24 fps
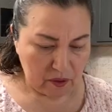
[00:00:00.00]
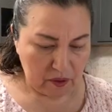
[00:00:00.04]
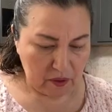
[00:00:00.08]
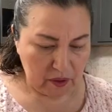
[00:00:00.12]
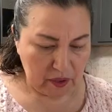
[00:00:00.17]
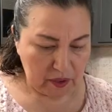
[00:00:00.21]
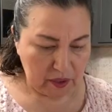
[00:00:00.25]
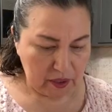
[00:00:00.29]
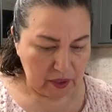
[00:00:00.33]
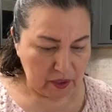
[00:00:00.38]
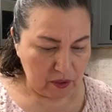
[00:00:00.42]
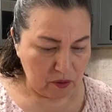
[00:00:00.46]
Oh,
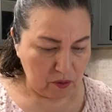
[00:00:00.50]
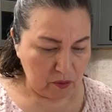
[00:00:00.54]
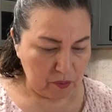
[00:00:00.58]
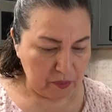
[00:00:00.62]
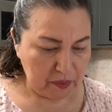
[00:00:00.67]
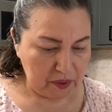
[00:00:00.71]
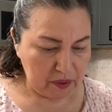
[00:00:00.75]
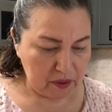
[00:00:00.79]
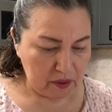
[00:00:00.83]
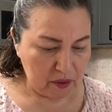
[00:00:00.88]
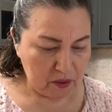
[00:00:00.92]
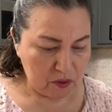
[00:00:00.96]
I can't
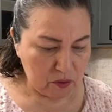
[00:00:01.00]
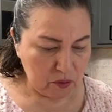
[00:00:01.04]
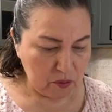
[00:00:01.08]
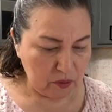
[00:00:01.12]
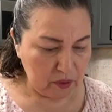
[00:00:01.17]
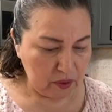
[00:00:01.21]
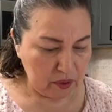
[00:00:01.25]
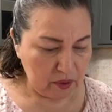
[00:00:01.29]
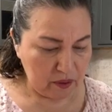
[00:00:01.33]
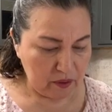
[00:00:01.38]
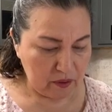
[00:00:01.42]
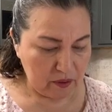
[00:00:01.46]
open this
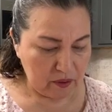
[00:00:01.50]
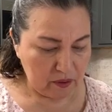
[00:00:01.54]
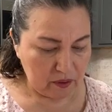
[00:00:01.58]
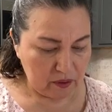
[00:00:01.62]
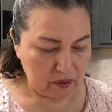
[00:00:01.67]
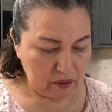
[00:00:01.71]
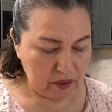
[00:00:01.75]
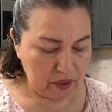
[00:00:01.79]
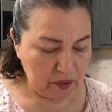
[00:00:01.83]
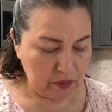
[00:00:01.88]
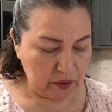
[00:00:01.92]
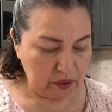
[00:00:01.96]
one.
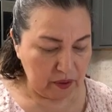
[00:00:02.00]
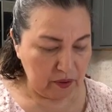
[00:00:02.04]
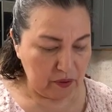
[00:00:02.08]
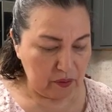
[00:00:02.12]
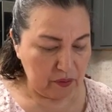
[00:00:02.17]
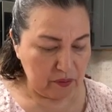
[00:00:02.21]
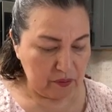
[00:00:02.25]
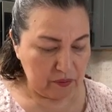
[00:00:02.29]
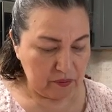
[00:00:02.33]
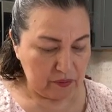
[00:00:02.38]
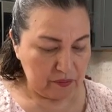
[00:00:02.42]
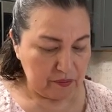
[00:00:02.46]
There we go.